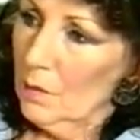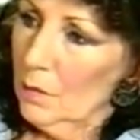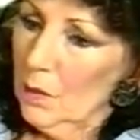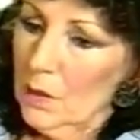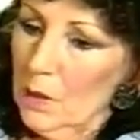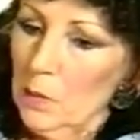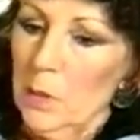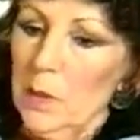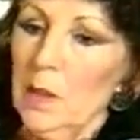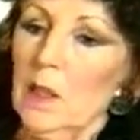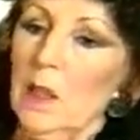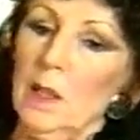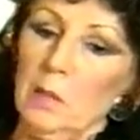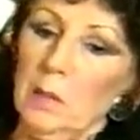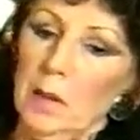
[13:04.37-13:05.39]
Well, they wake
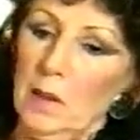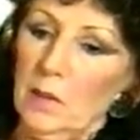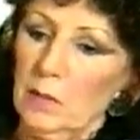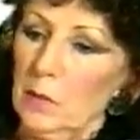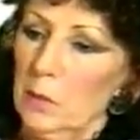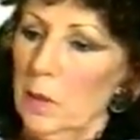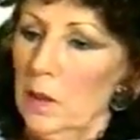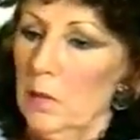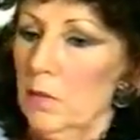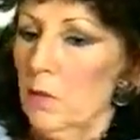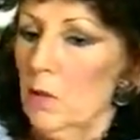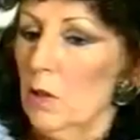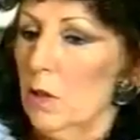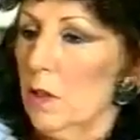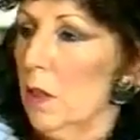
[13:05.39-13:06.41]
up after about
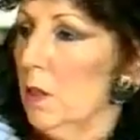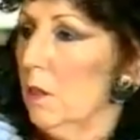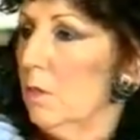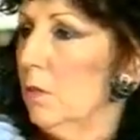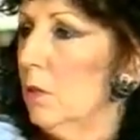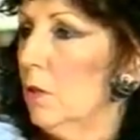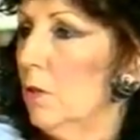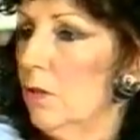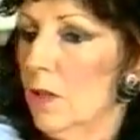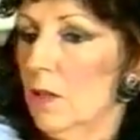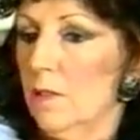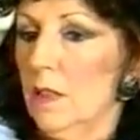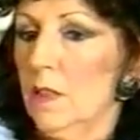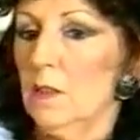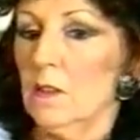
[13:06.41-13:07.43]
4 or
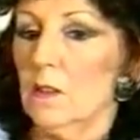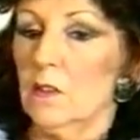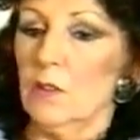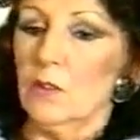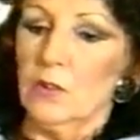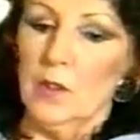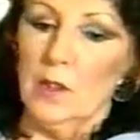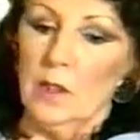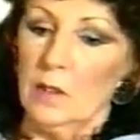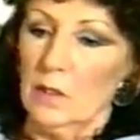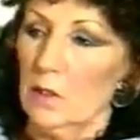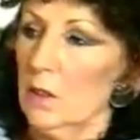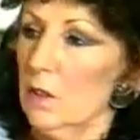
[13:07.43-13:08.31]
5 hours in trance,